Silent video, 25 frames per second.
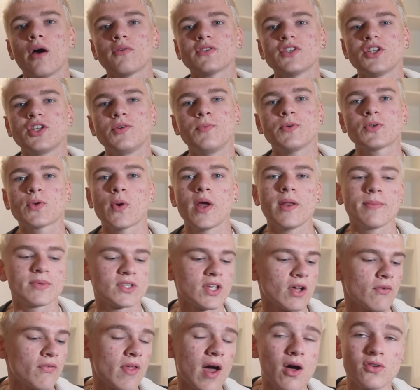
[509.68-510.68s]
I was actually persuading
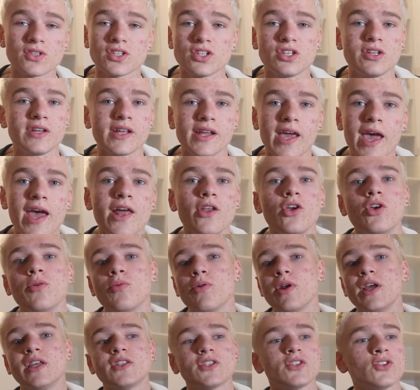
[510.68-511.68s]
myself that I was actually gonna get an Uber
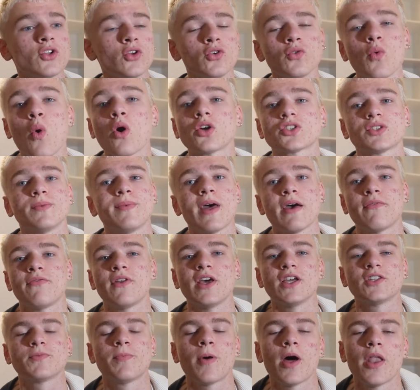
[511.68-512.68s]
Eats and do watch some
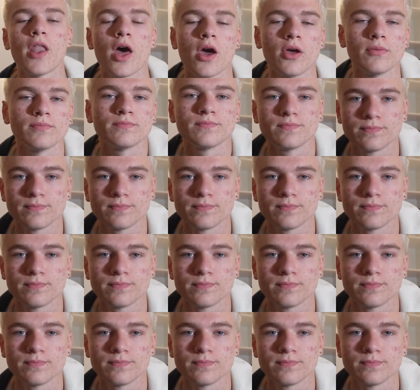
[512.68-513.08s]
Netflix, but no.